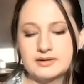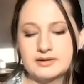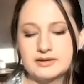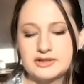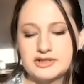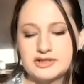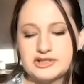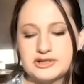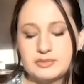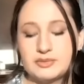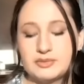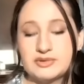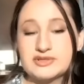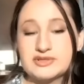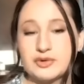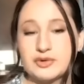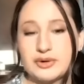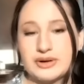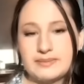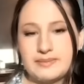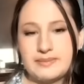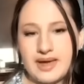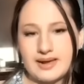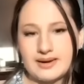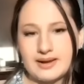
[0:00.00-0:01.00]
she was
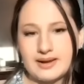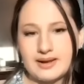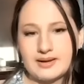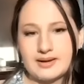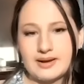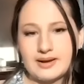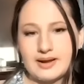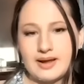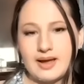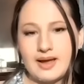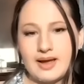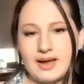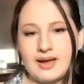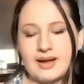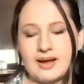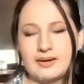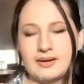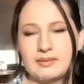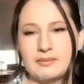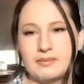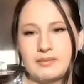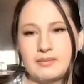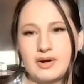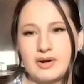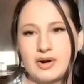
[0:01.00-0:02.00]
cremated
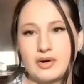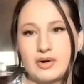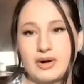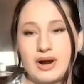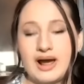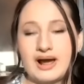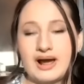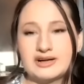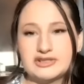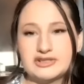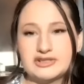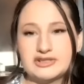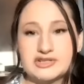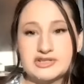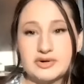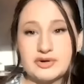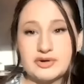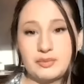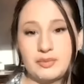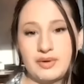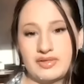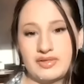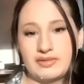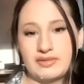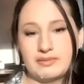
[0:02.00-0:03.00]
and her ashes
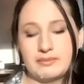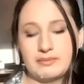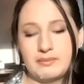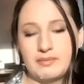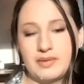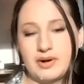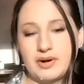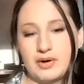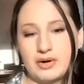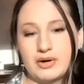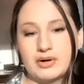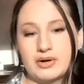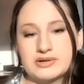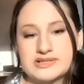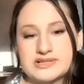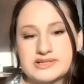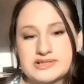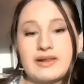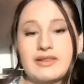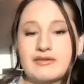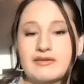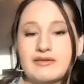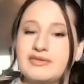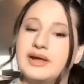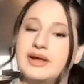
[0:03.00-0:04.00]
are with her
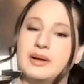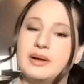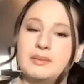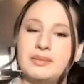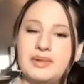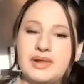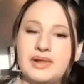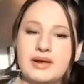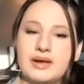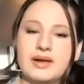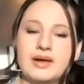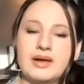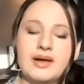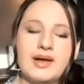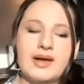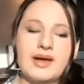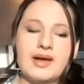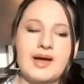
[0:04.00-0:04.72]
side of the family,